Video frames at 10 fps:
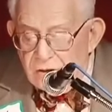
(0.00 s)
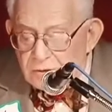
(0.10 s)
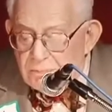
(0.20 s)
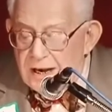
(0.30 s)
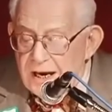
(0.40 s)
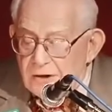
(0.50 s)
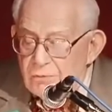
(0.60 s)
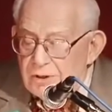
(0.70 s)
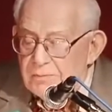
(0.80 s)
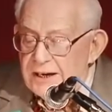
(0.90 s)
looked
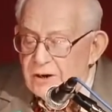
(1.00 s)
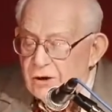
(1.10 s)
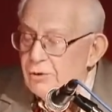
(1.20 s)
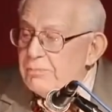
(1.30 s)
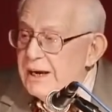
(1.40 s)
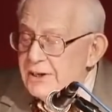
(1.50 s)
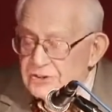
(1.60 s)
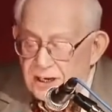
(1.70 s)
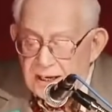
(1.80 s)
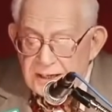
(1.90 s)
back with my old
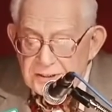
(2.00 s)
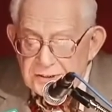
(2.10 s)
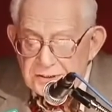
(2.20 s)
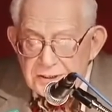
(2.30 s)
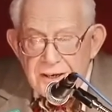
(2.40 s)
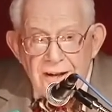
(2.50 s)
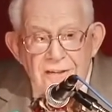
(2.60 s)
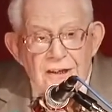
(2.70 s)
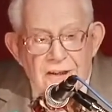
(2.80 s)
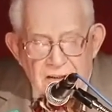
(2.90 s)
man's eyes,
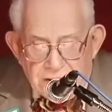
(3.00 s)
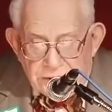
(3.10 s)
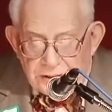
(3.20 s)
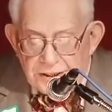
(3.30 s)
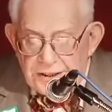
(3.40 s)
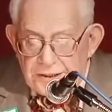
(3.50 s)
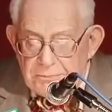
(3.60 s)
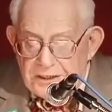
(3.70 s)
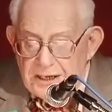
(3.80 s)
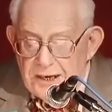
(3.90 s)
the clearer
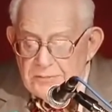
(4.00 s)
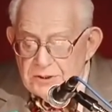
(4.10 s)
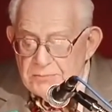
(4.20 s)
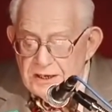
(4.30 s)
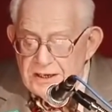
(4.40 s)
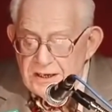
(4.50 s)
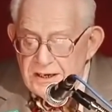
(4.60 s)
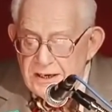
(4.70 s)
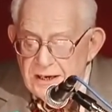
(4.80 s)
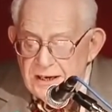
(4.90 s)
it became to me
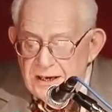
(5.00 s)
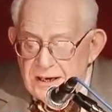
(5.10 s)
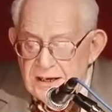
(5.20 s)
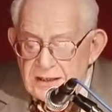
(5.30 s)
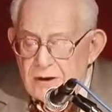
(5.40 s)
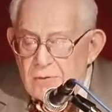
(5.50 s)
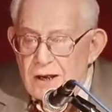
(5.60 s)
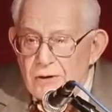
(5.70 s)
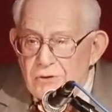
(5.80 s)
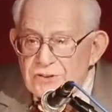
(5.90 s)
that
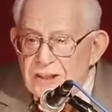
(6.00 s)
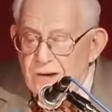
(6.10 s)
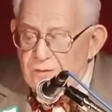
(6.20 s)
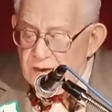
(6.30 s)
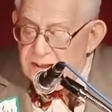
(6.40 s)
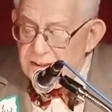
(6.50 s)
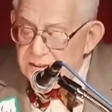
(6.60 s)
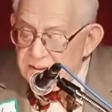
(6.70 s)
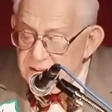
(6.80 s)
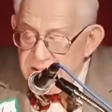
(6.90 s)
while it was not
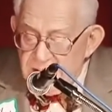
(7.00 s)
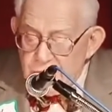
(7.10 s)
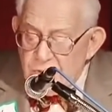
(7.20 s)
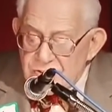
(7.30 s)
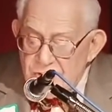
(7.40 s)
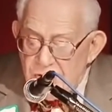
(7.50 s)
fated, it was